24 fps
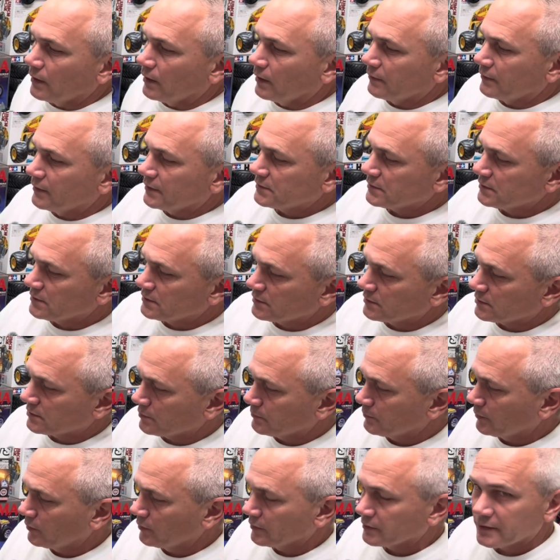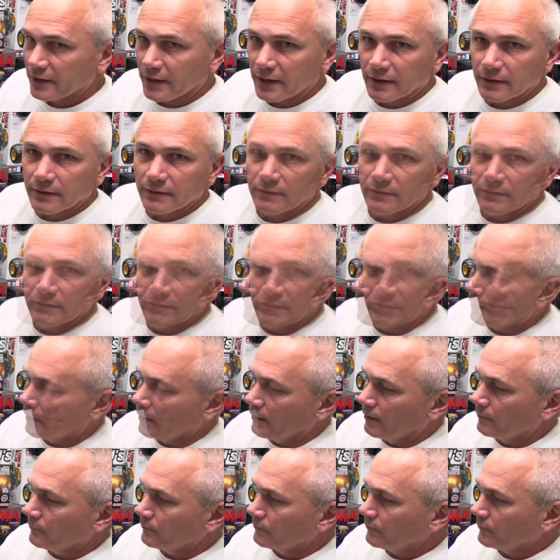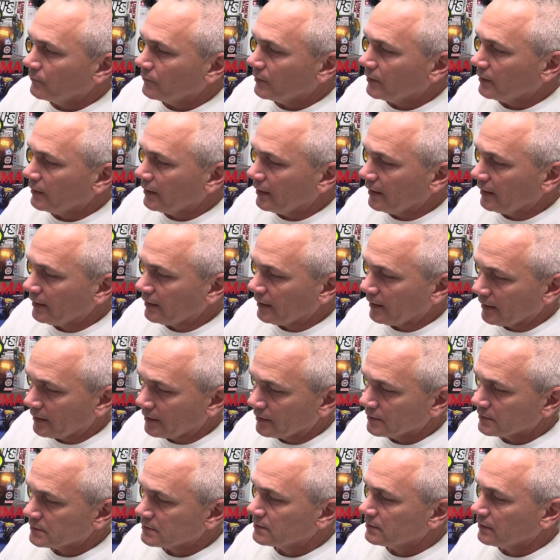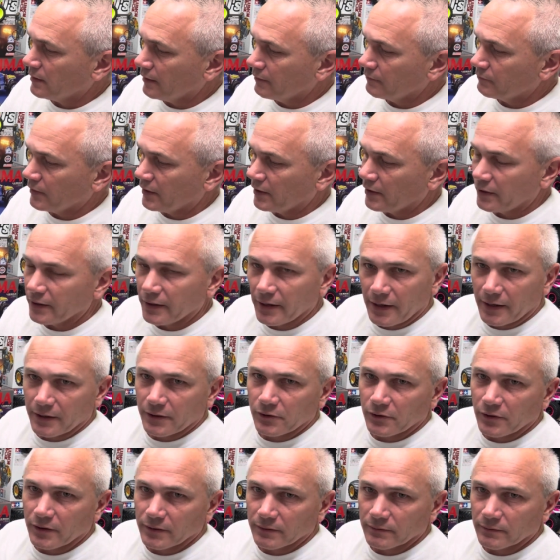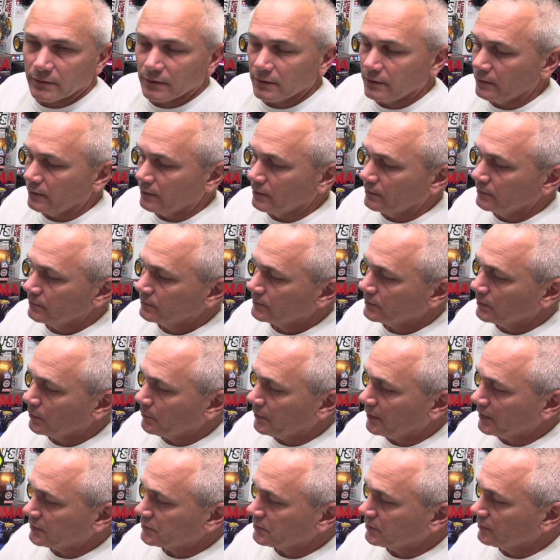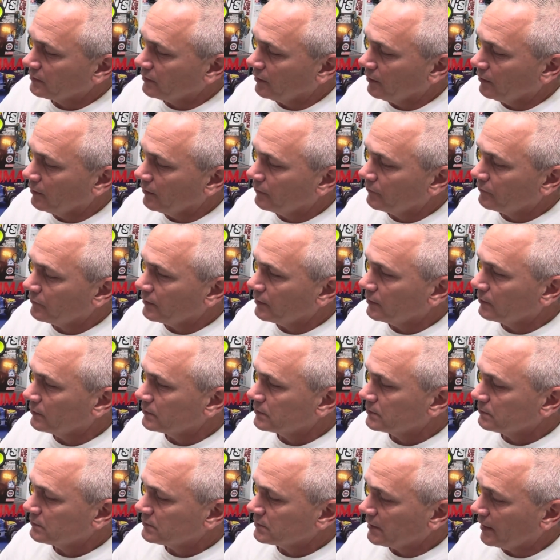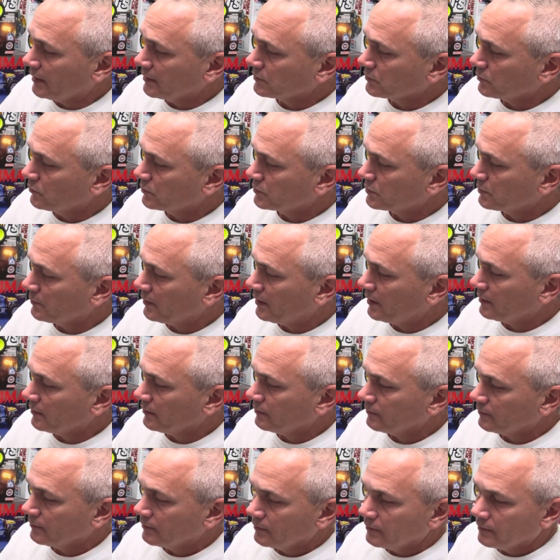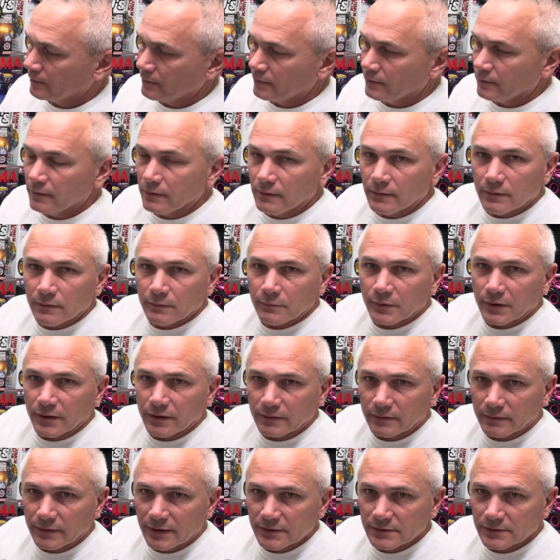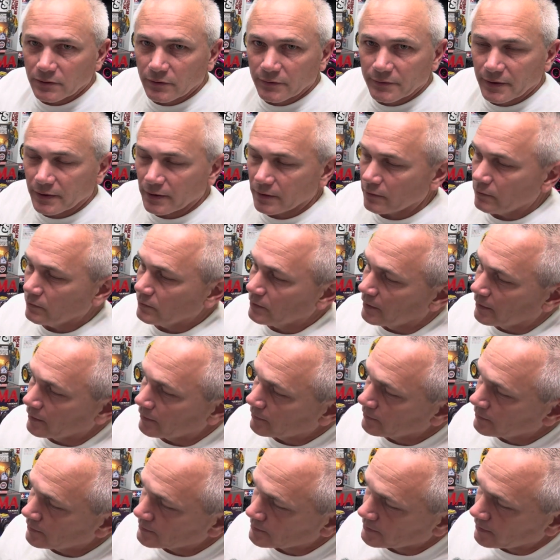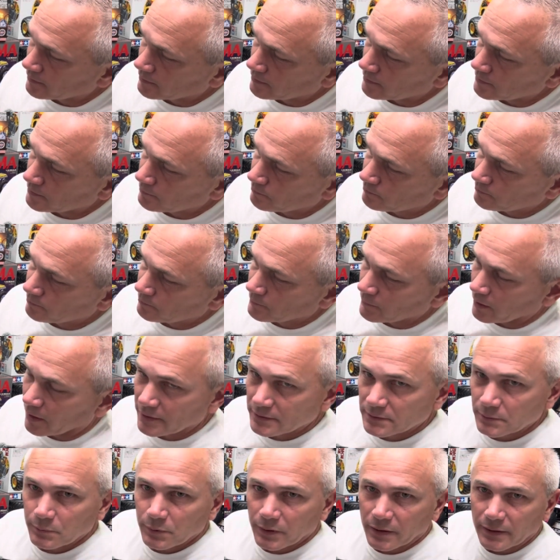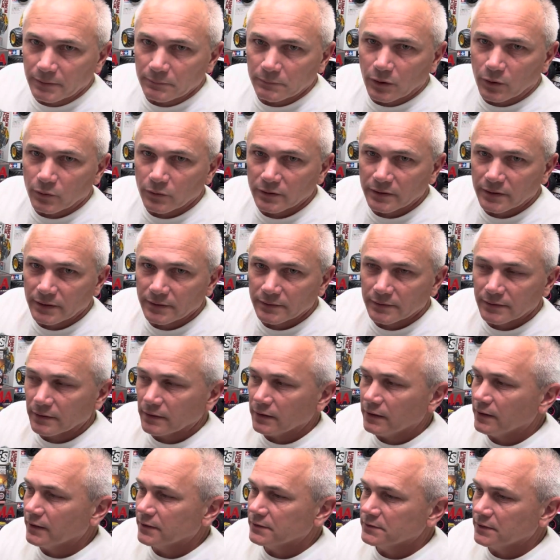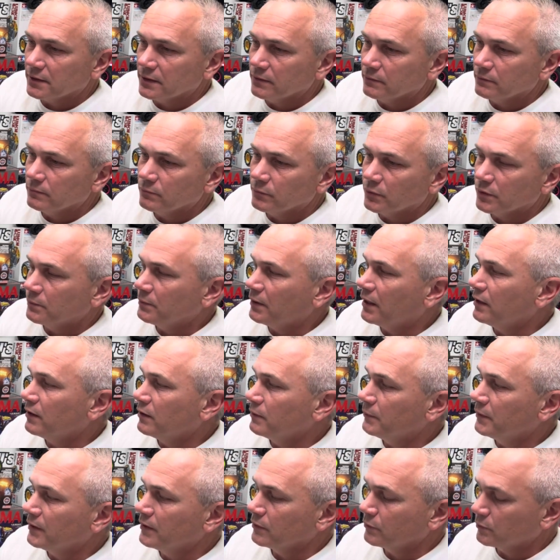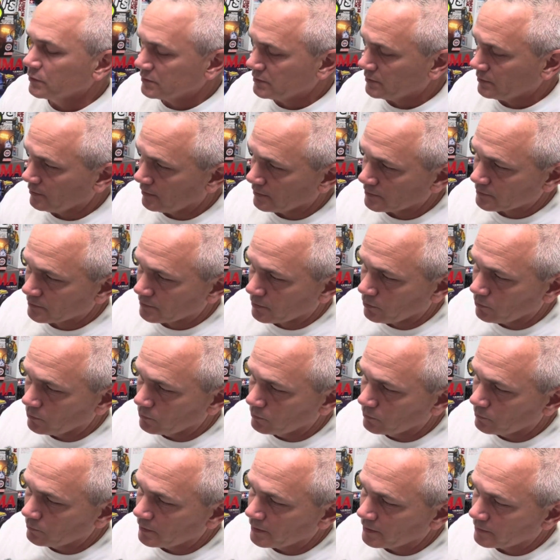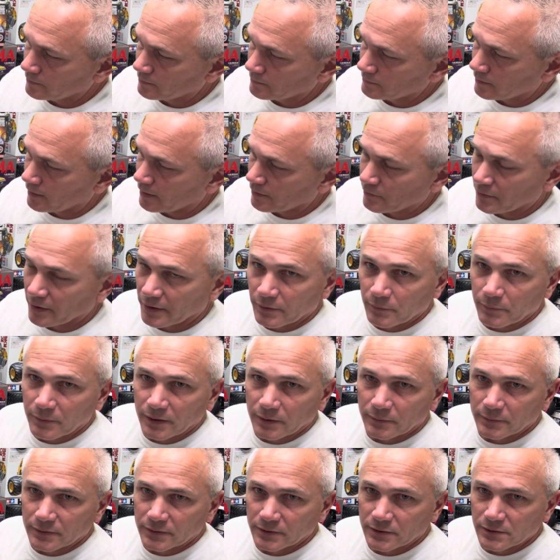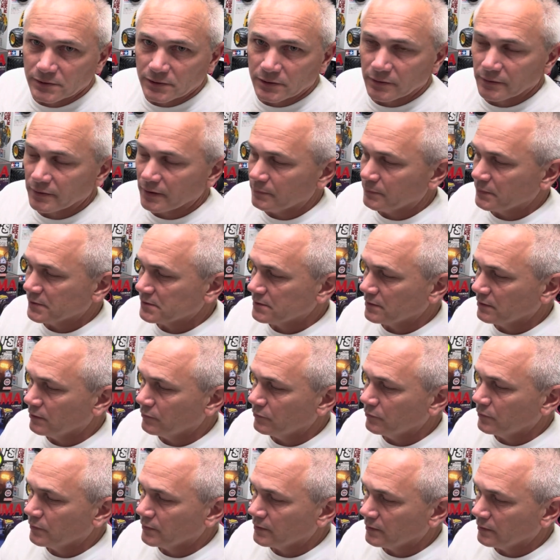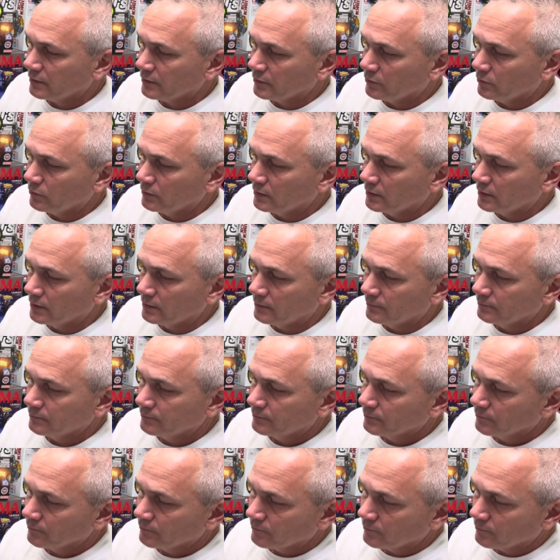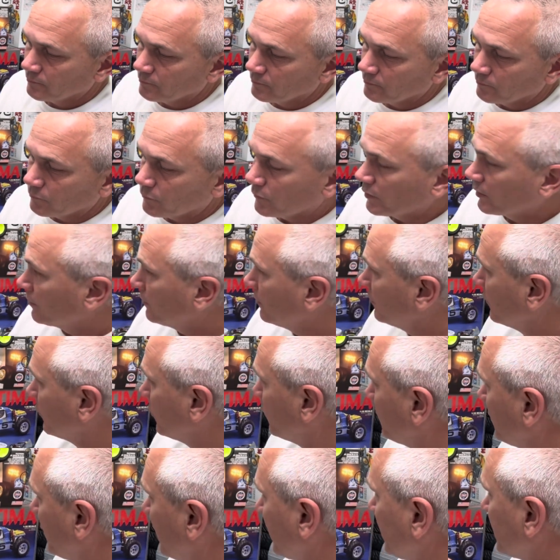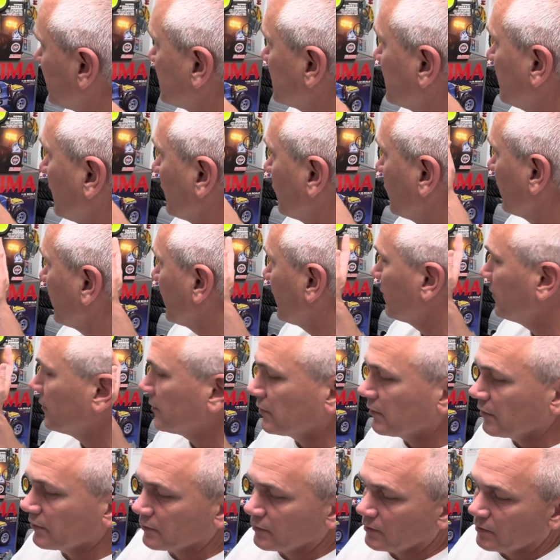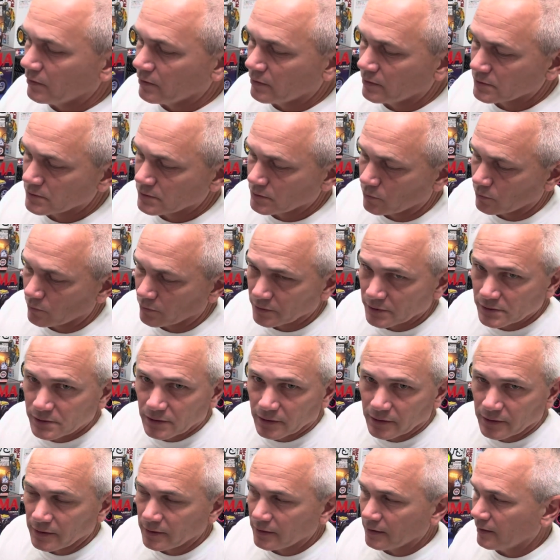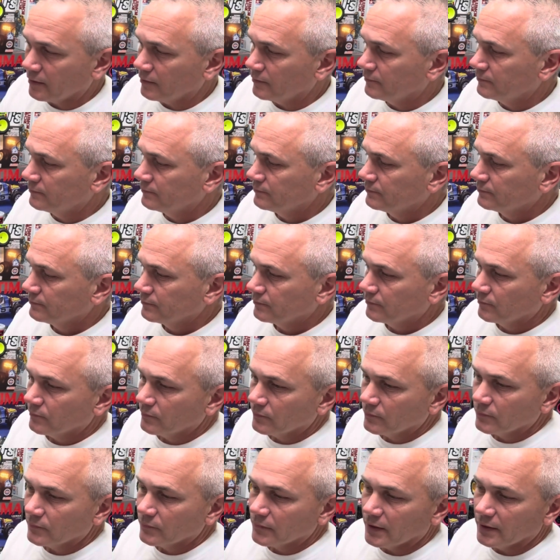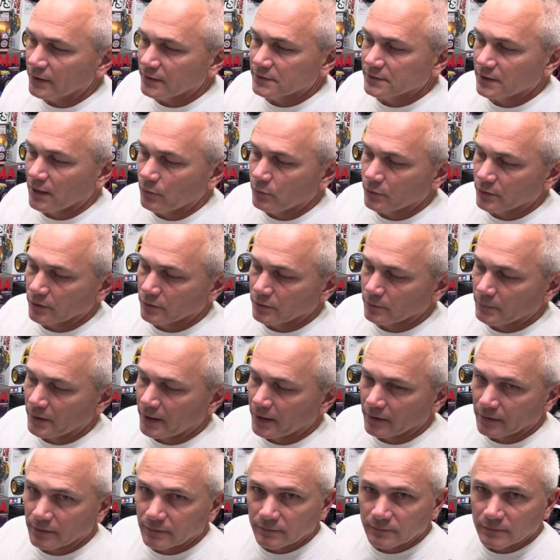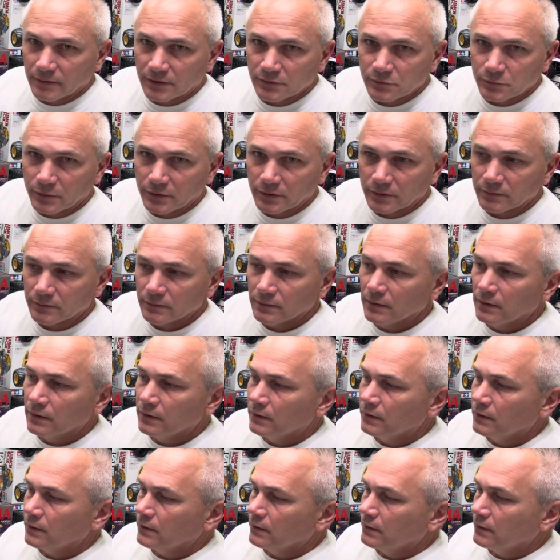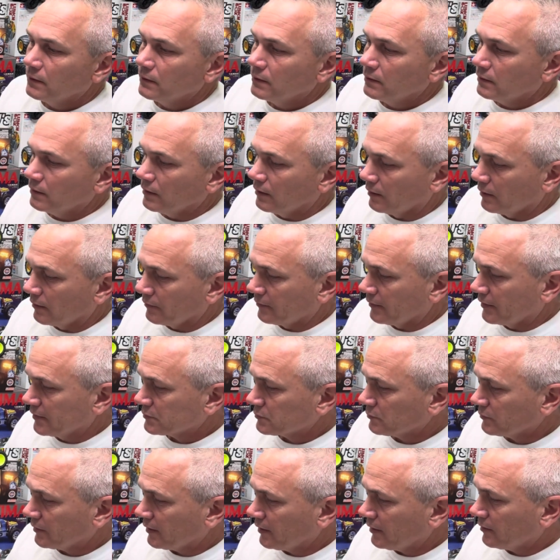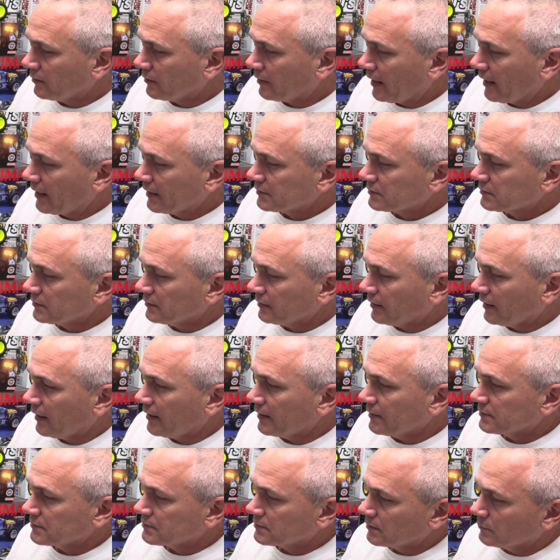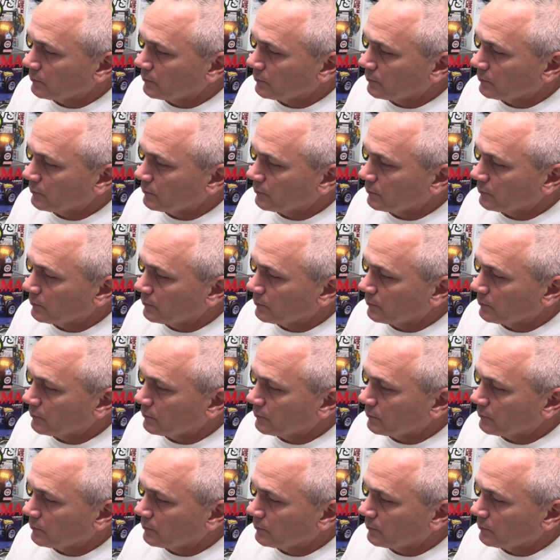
This is the Cibulatech. It is a very accurate depiction of the Sand Scorcher body, but that's the only thing I don't like. It's got the license plate molded into the Lexan with Baja Bug, which it's cool, but I'd rather be able to just do that myself with a little one of the little plates like we got on our other cars, or just a decal. And it's got one on the back as well. This one here actually has the